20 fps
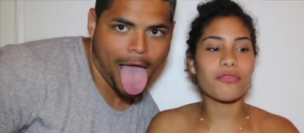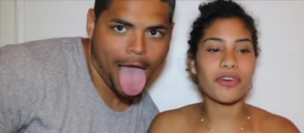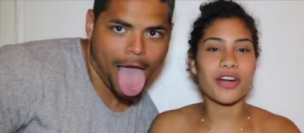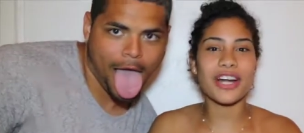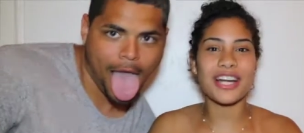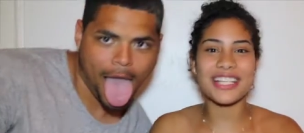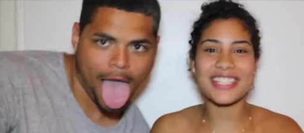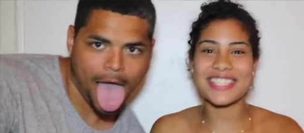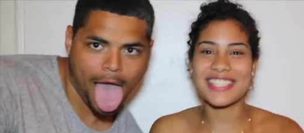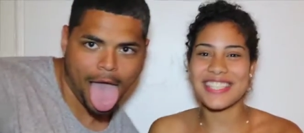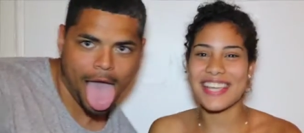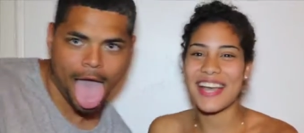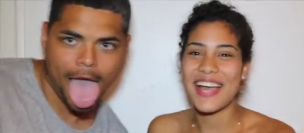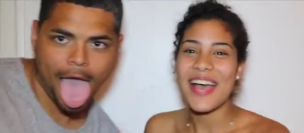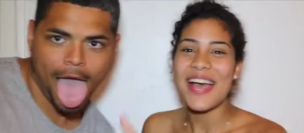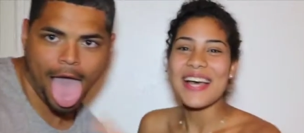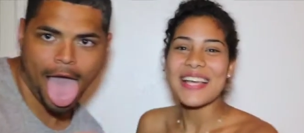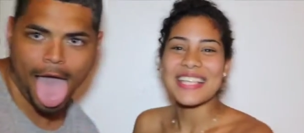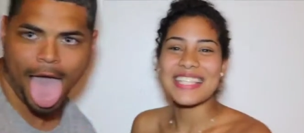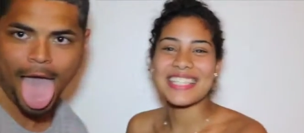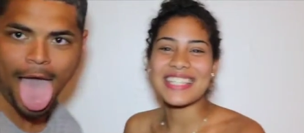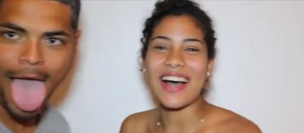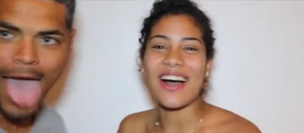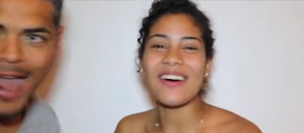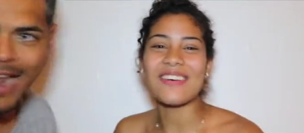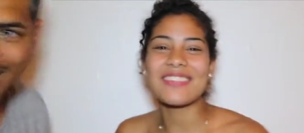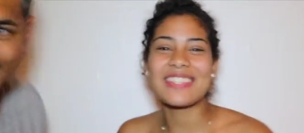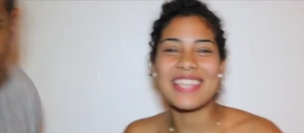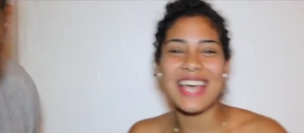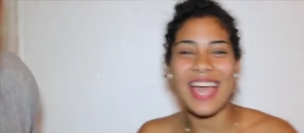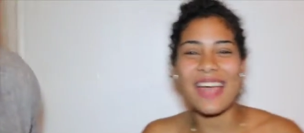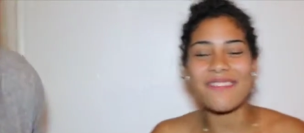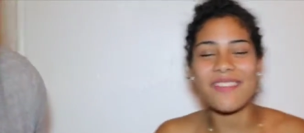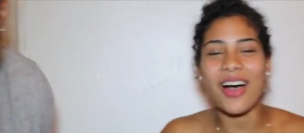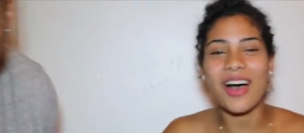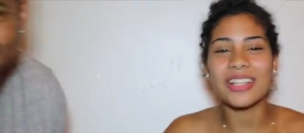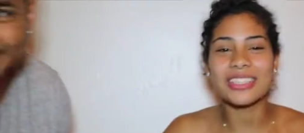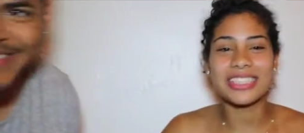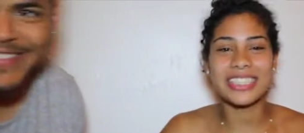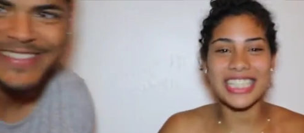Speaker 1: first self-tape
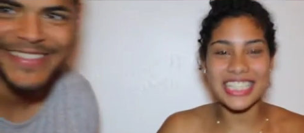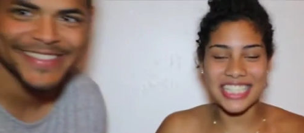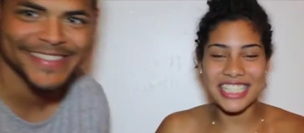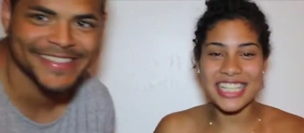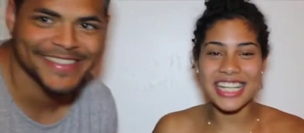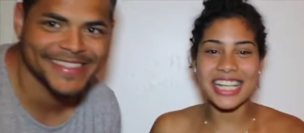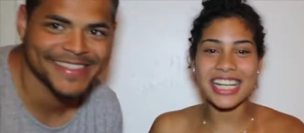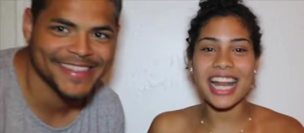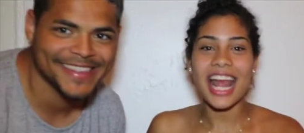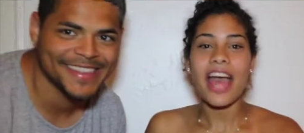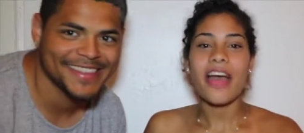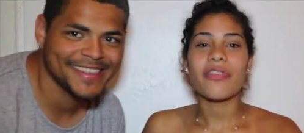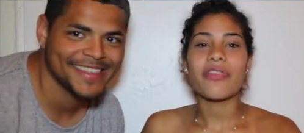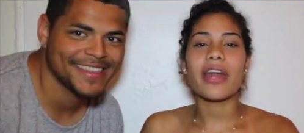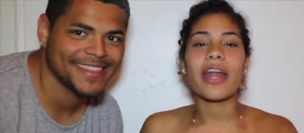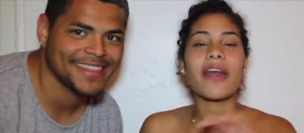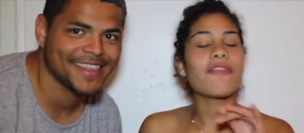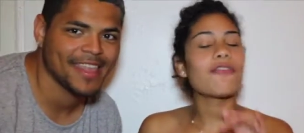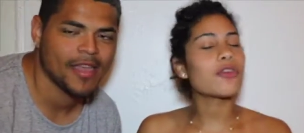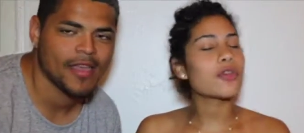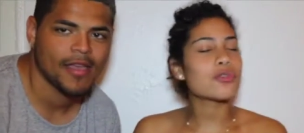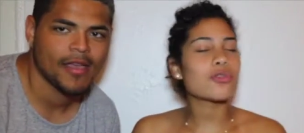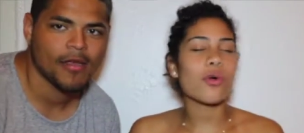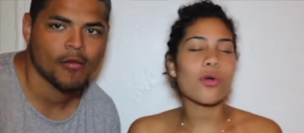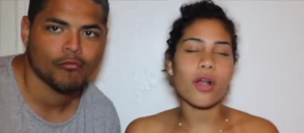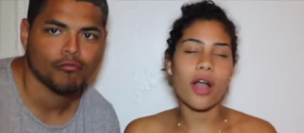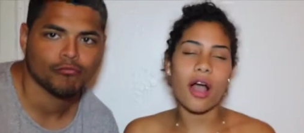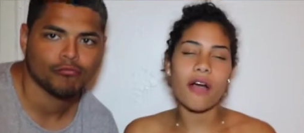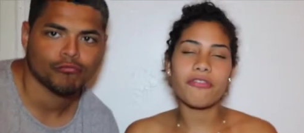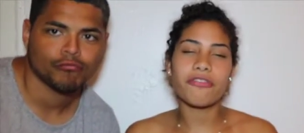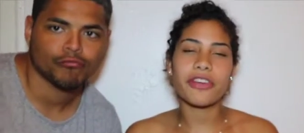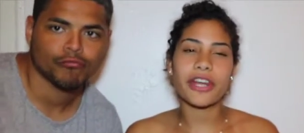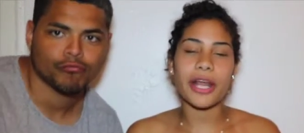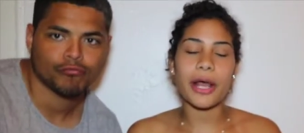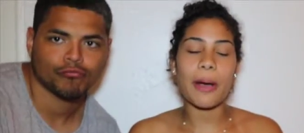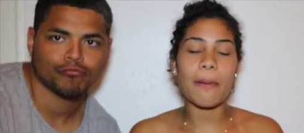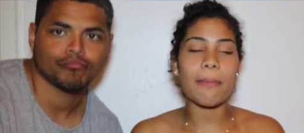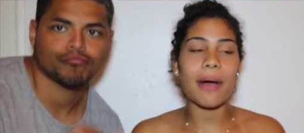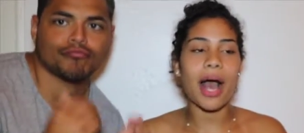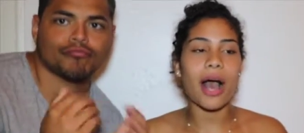audition that I feel so confident
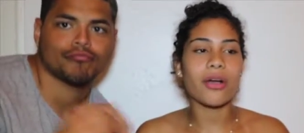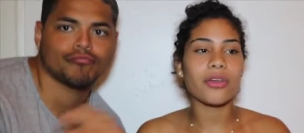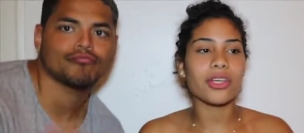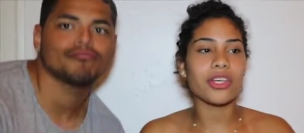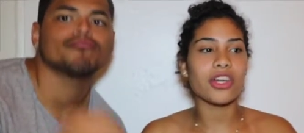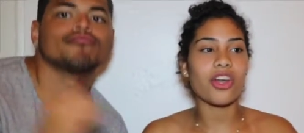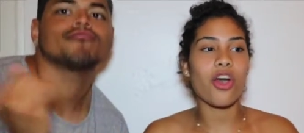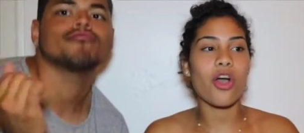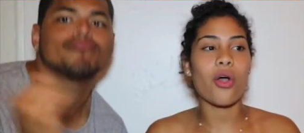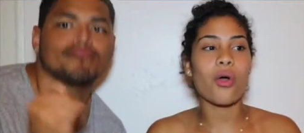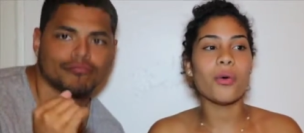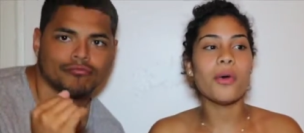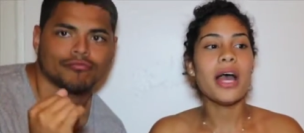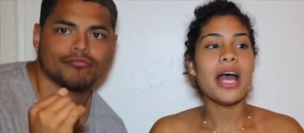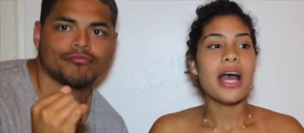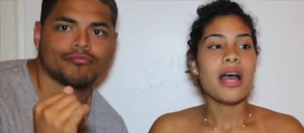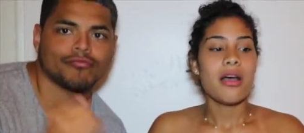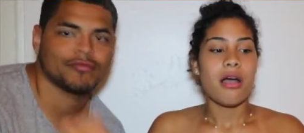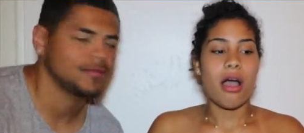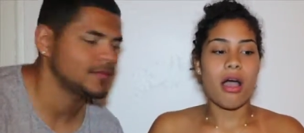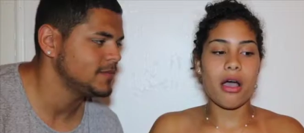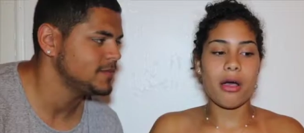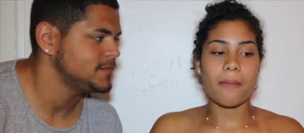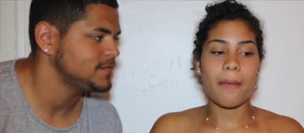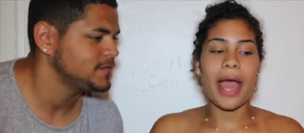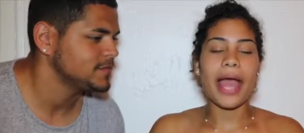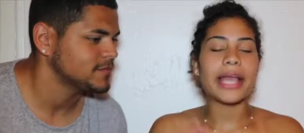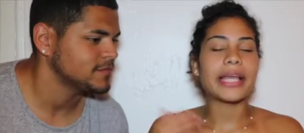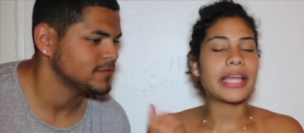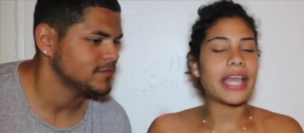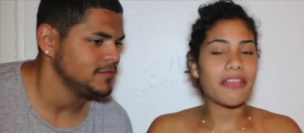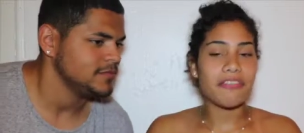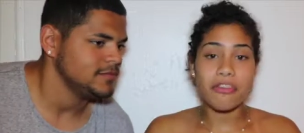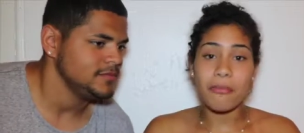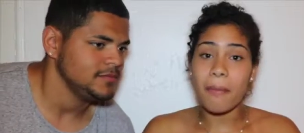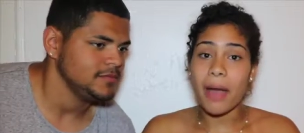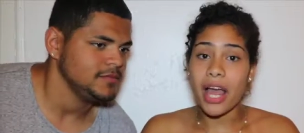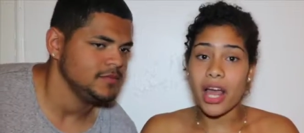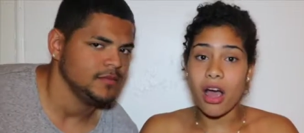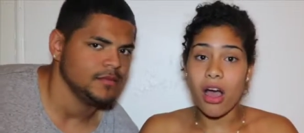about, you know. I gave it
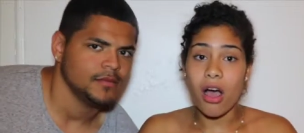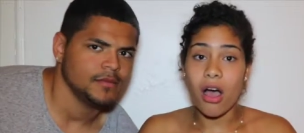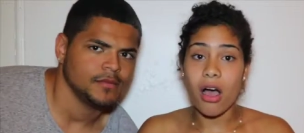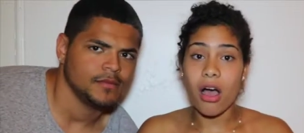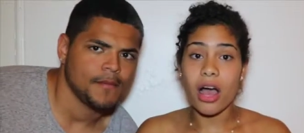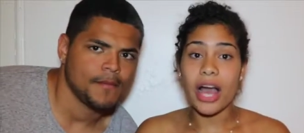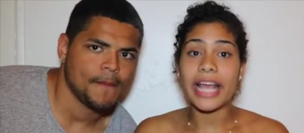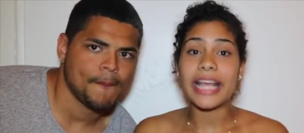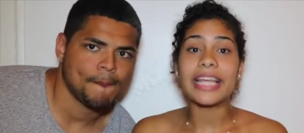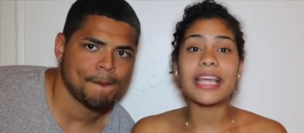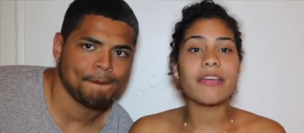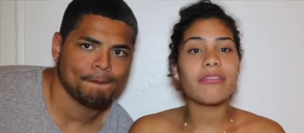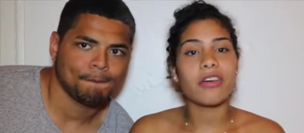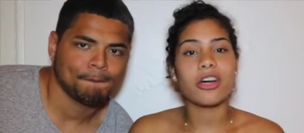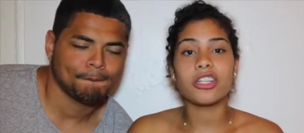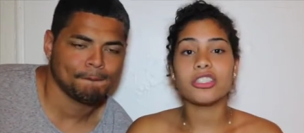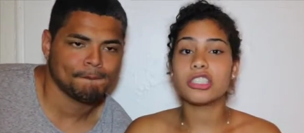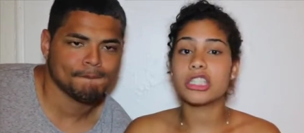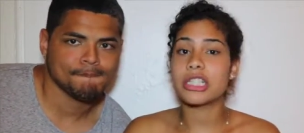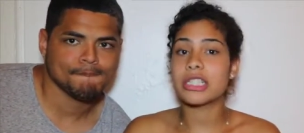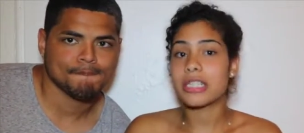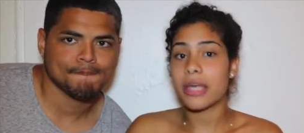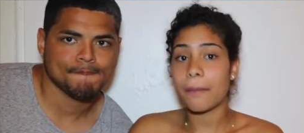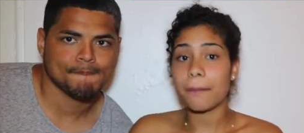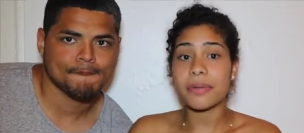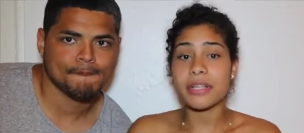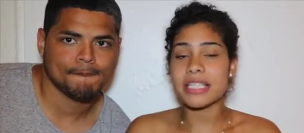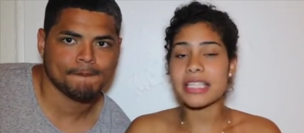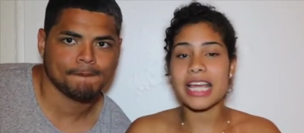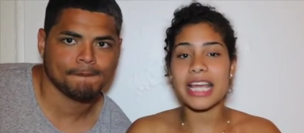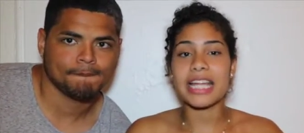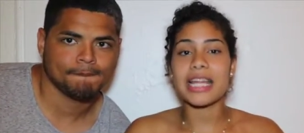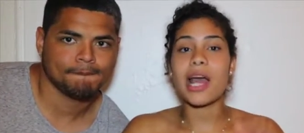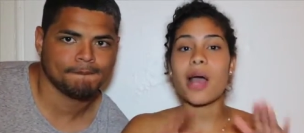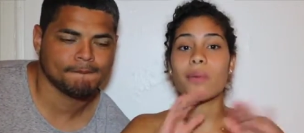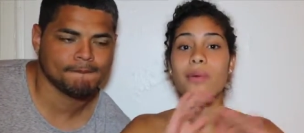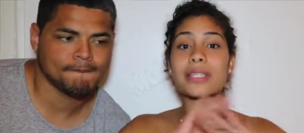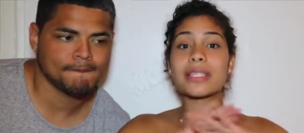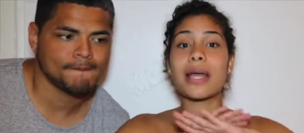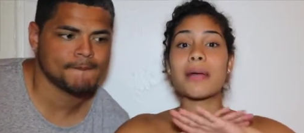my all, I gave 110%.
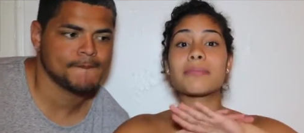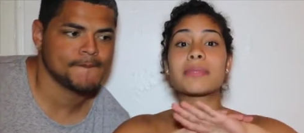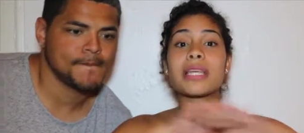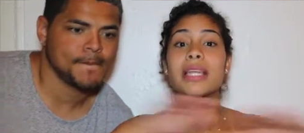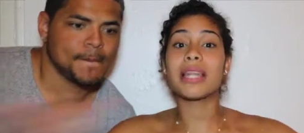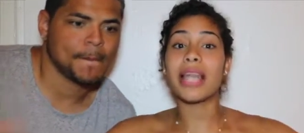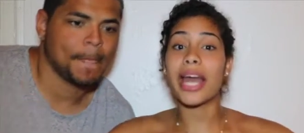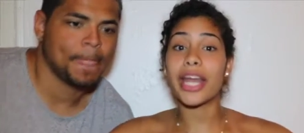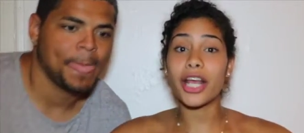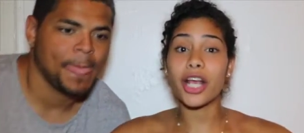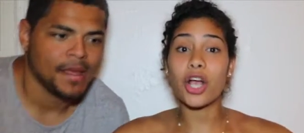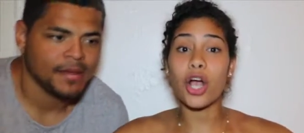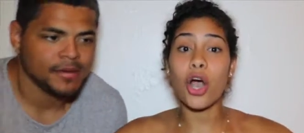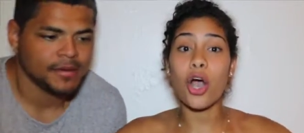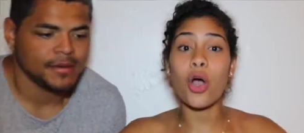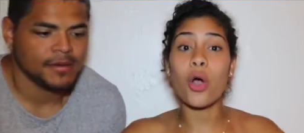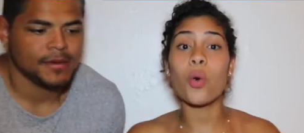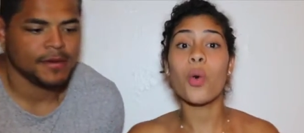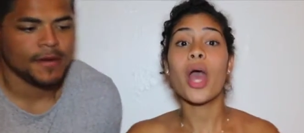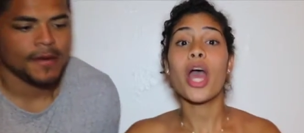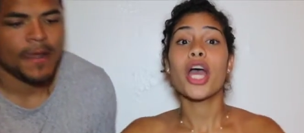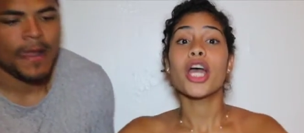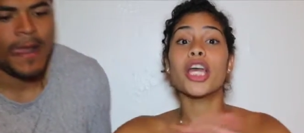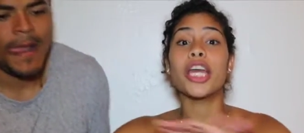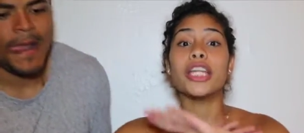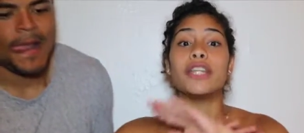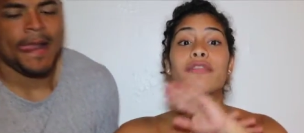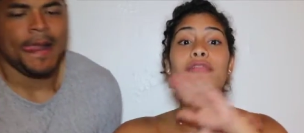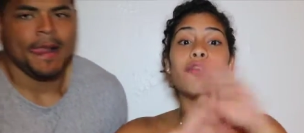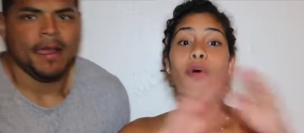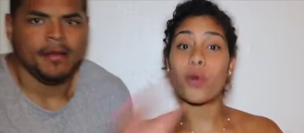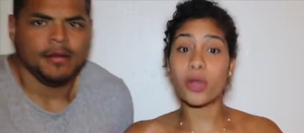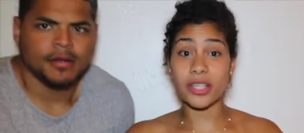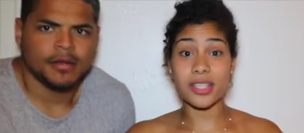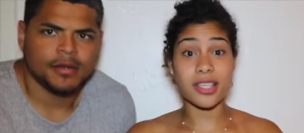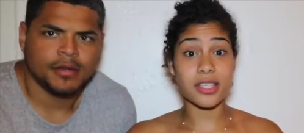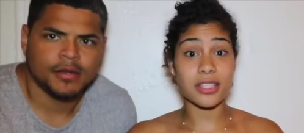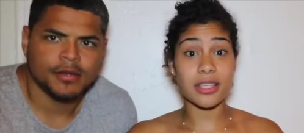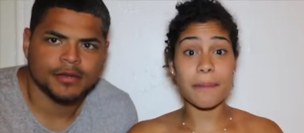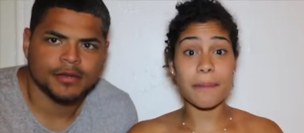Now it's time to let it go and focus on